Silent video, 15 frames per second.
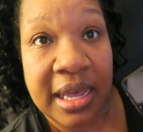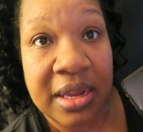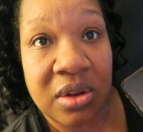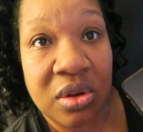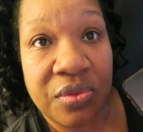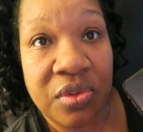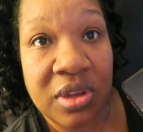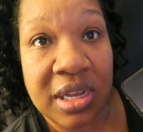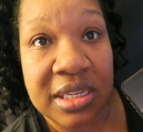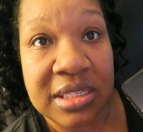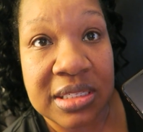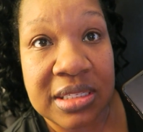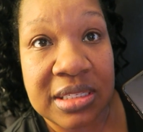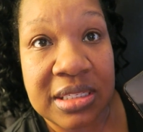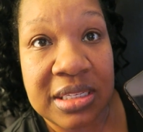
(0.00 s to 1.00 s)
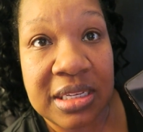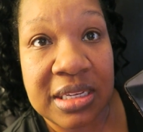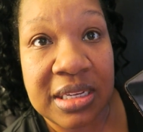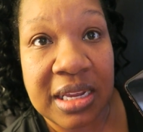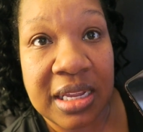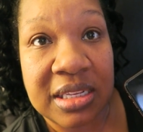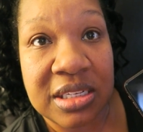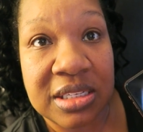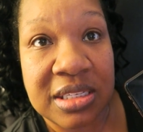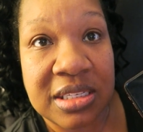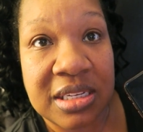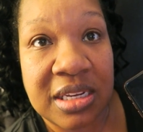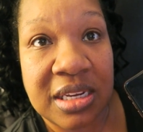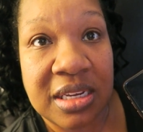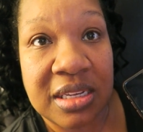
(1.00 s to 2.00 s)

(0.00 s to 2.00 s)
I don't know if you guys can see it. I just seen